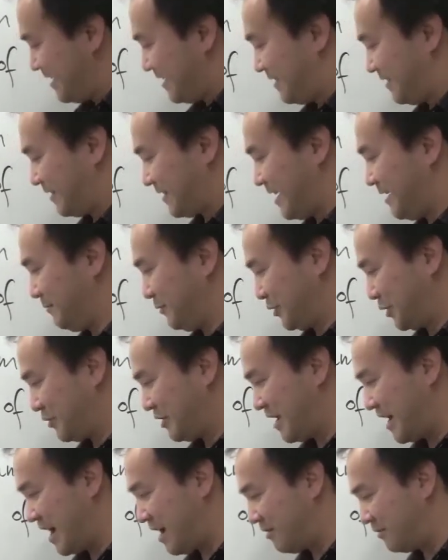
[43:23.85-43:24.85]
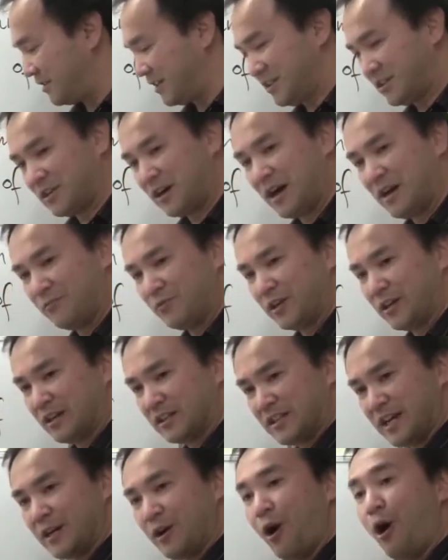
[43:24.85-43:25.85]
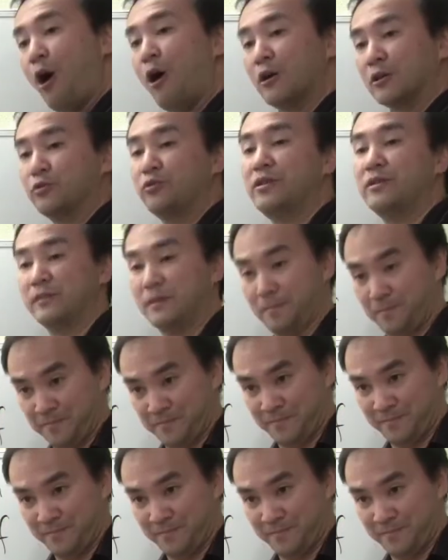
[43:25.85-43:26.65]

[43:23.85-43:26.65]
Okay, so now this time we're going to take all three of them.